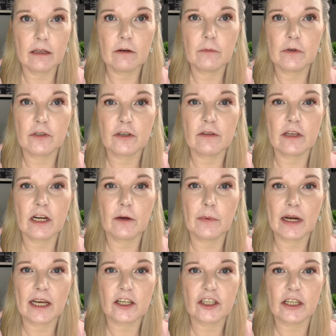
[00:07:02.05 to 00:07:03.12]
We'll do the lower
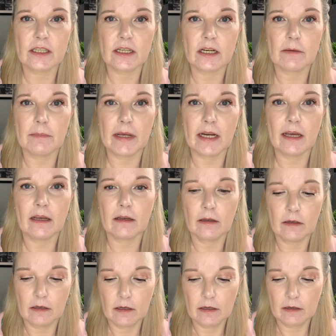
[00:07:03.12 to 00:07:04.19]
lashes in a minute,
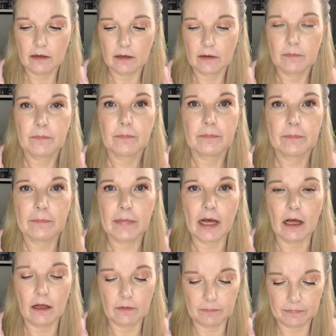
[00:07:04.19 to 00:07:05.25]

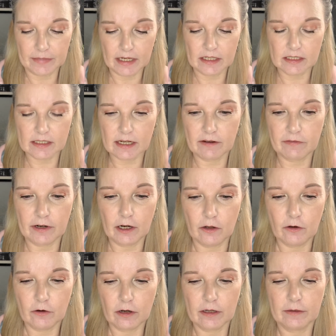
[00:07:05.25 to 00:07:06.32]
but let's have a
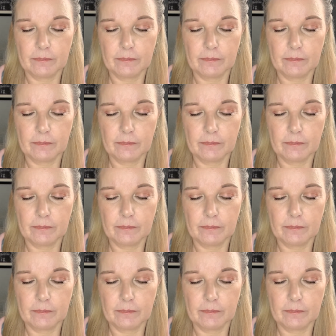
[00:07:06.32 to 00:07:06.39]
look.